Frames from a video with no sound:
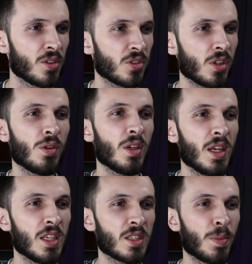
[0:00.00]
So
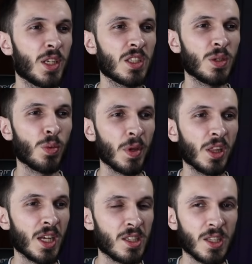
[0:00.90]
his ability will be
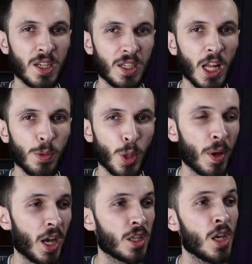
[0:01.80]
less like an elbow
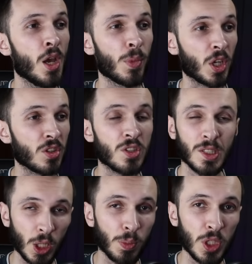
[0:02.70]
pad, but can
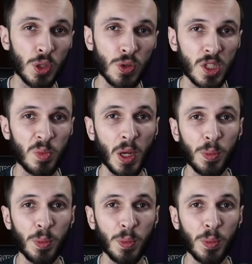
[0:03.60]
still be used to be